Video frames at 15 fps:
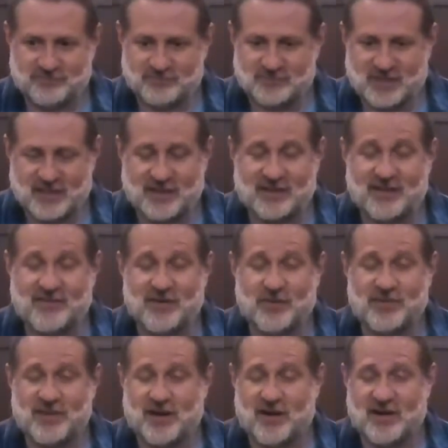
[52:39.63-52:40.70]
don't even know
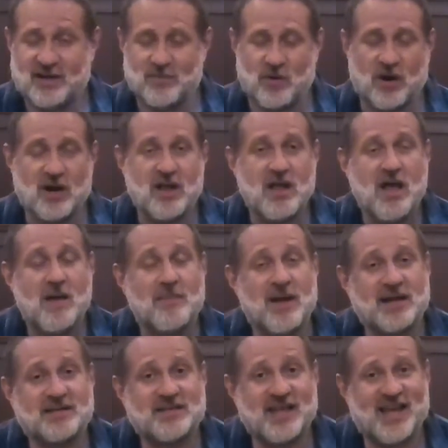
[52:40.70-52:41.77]
what they are anymore.
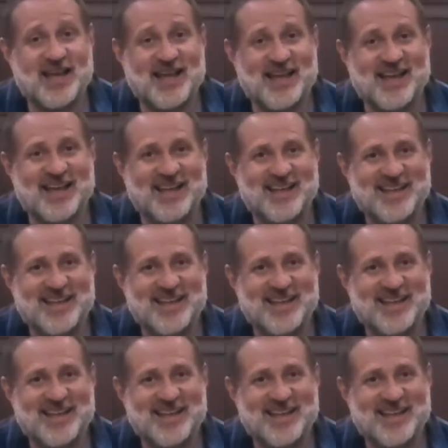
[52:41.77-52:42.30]
But there's